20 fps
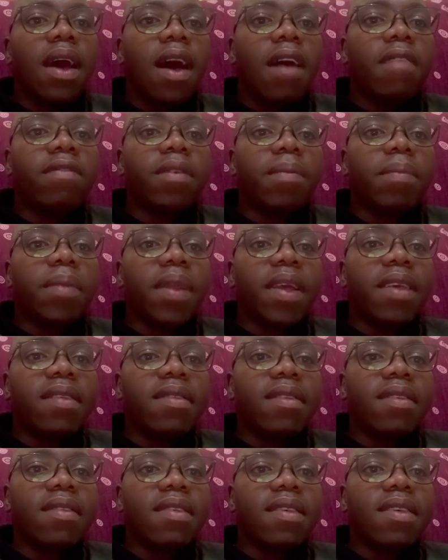After
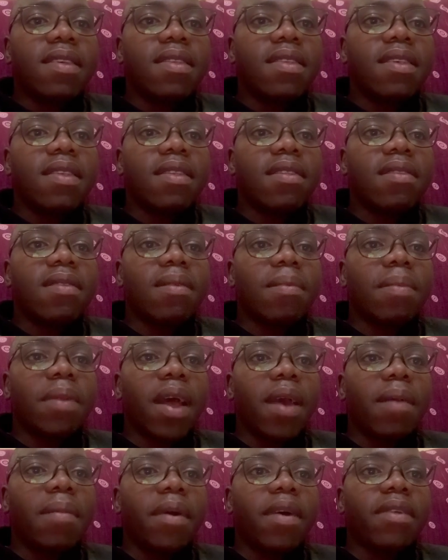placing seeds in the
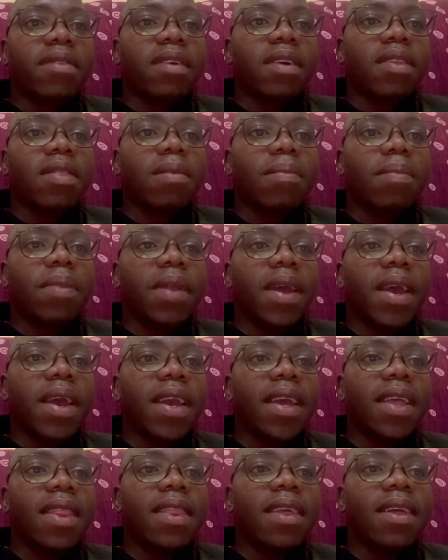supply basket, the player
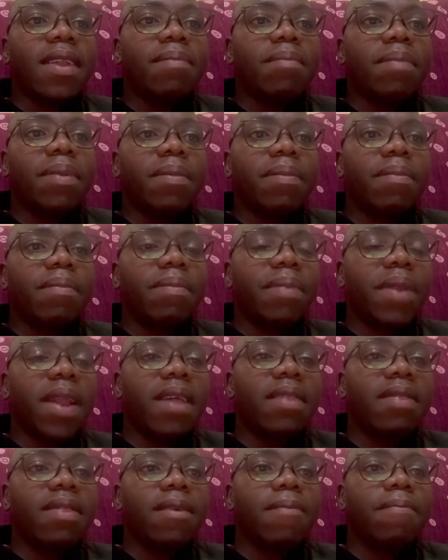can then
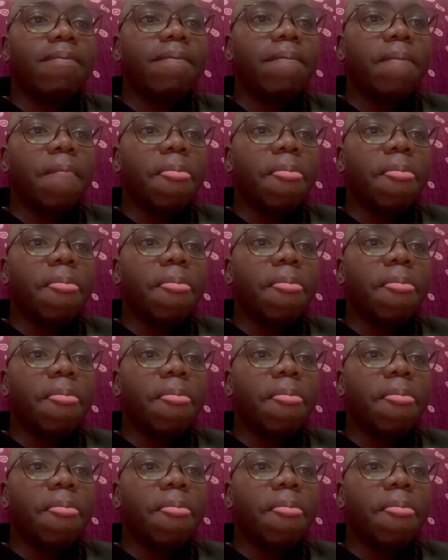plant them.